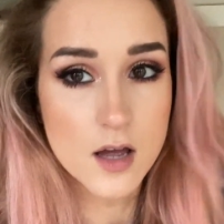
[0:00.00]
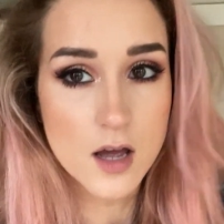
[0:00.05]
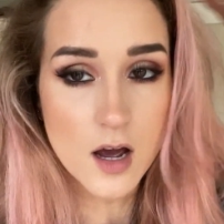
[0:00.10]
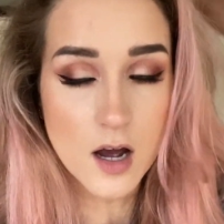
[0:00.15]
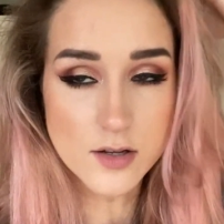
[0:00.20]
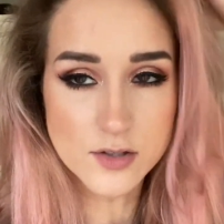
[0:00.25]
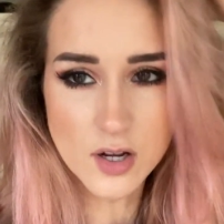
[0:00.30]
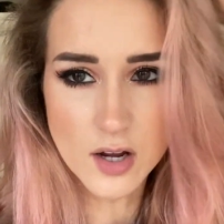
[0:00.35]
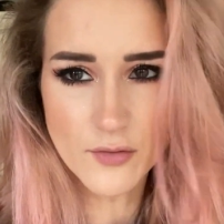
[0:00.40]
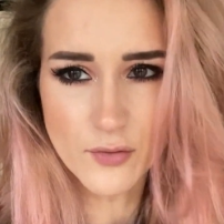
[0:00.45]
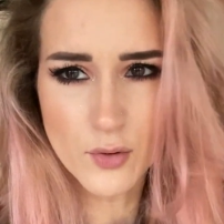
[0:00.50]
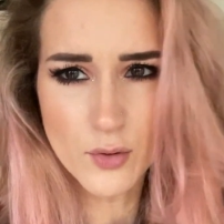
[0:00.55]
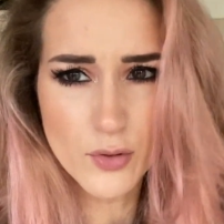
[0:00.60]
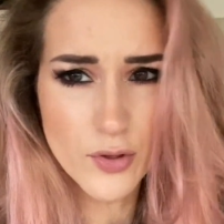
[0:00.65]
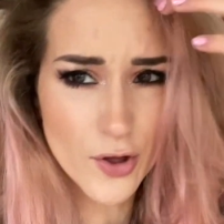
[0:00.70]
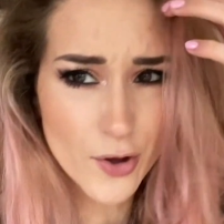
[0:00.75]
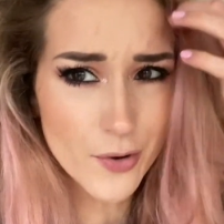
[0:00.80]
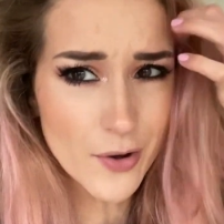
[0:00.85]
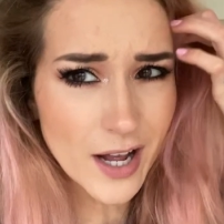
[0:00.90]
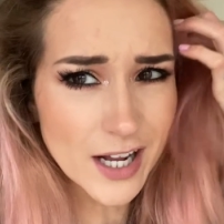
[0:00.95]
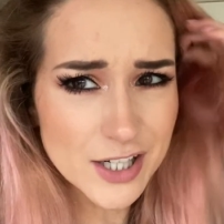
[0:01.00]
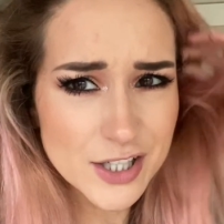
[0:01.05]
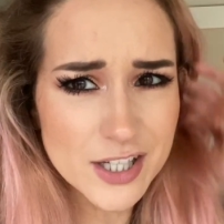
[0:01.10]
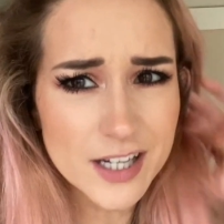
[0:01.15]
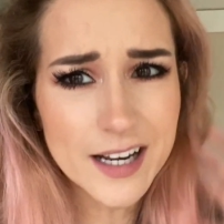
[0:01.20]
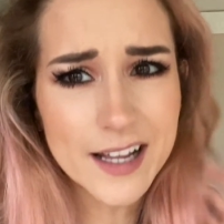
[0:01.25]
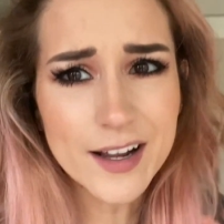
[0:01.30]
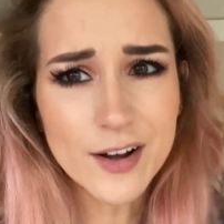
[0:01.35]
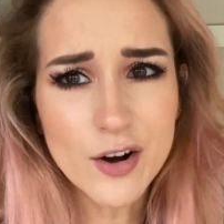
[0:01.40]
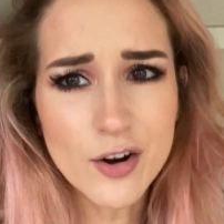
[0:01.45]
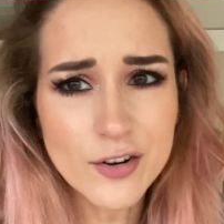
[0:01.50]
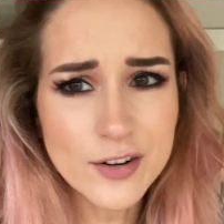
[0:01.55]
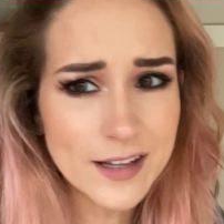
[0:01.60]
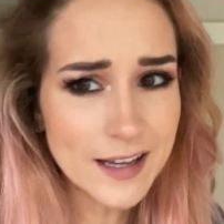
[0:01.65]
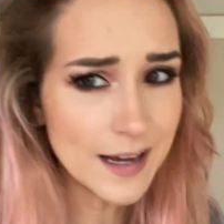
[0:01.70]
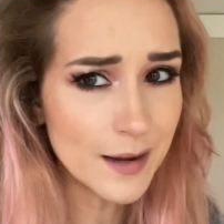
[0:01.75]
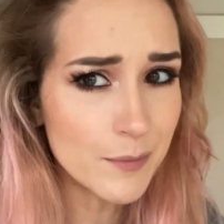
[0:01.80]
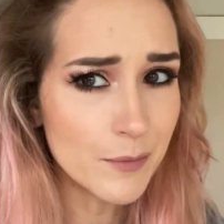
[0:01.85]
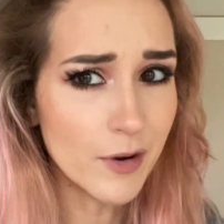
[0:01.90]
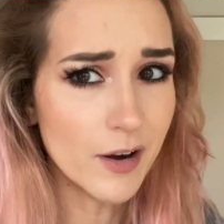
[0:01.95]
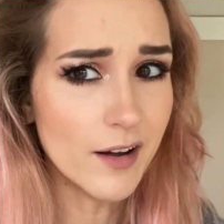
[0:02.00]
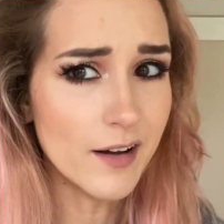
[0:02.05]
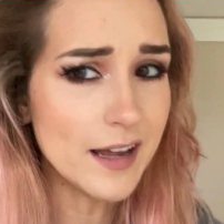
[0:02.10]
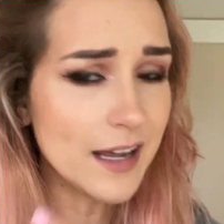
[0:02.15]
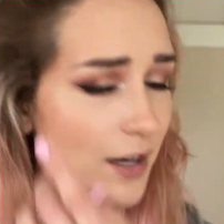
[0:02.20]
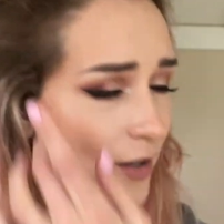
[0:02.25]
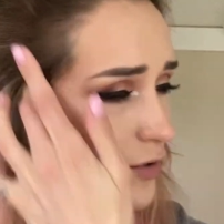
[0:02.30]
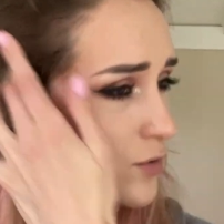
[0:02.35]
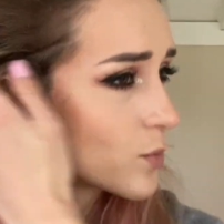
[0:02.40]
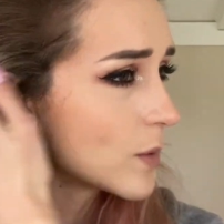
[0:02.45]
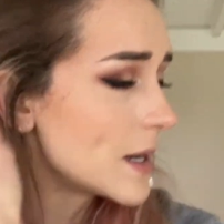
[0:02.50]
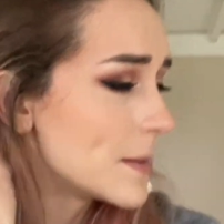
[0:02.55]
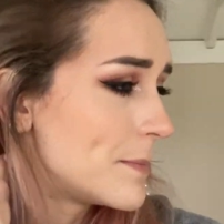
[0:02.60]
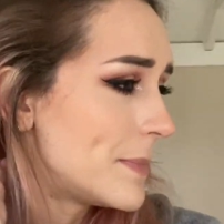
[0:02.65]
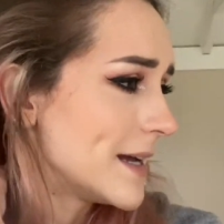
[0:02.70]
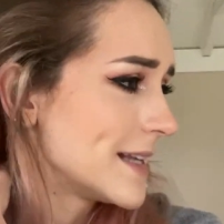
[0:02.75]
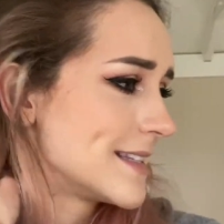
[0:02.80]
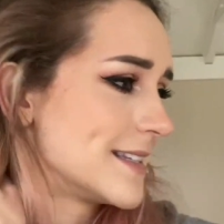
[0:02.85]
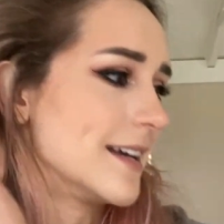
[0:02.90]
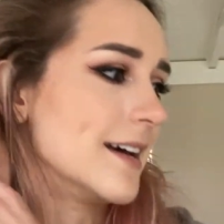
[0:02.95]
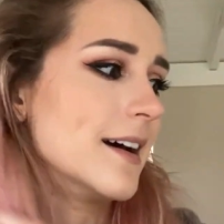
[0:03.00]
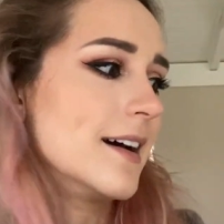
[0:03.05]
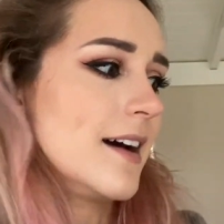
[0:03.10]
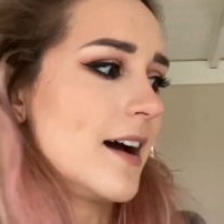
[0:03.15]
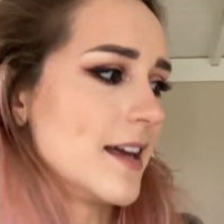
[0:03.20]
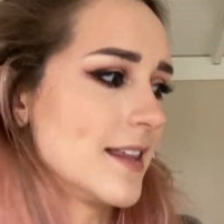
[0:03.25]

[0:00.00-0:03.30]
I was going for although actually on camera it looks way better I